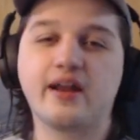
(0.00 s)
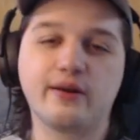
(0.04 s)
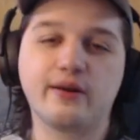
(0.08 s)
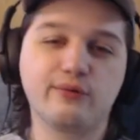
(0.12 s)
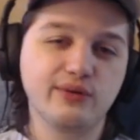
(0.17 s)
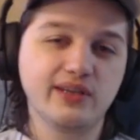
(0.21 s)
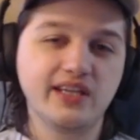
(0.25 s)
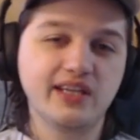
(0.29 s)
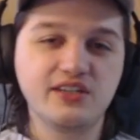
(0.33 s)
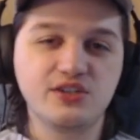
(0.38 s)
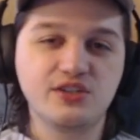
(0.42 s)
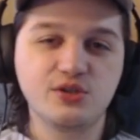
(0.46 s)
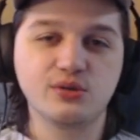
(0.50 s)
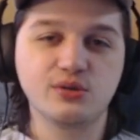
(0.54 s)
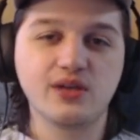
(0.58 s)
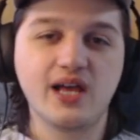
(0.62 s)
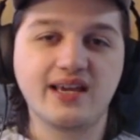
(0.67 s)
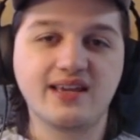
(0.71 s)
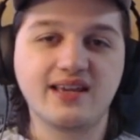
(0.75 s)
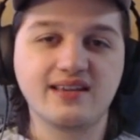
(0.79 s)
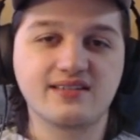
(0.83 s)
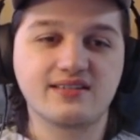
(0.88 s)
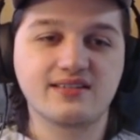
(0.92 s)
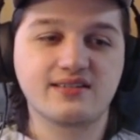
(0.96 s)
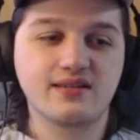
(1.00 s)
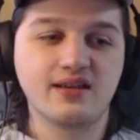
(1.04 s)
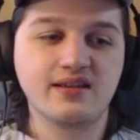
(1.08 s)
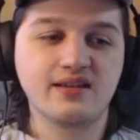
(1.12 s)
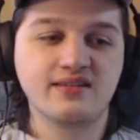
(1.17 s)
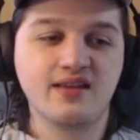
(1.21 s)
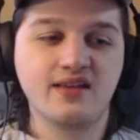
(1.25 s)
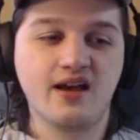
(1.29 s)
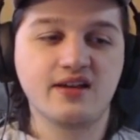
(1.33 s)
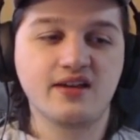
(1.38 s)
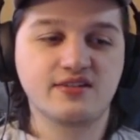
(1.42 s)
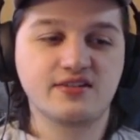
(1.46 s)
I really do like his
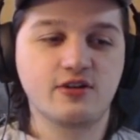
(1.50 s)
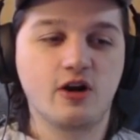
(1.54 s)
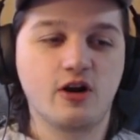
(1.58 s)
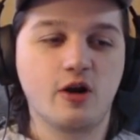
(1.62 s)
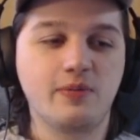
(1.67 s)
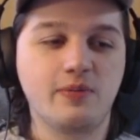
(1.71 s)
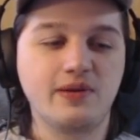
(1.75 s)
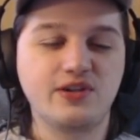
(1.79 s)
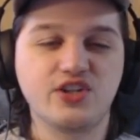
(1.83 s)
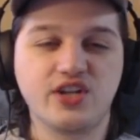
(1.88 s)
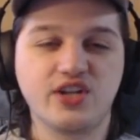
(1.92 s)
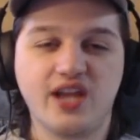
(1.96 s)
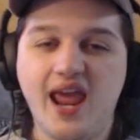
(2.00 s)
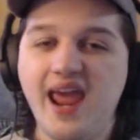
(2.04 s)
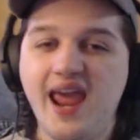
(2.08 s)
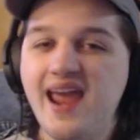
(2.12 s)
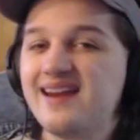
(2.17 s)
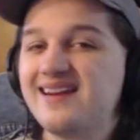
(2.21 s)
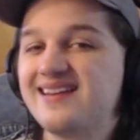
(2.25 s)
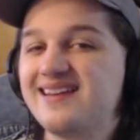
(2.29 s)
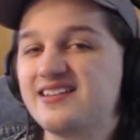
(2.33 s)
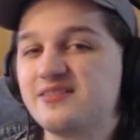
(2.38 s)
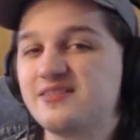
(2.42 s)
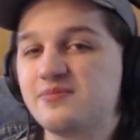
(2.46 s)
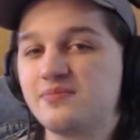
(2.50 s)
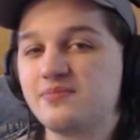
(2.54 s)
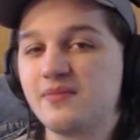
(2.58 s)
star pitching and his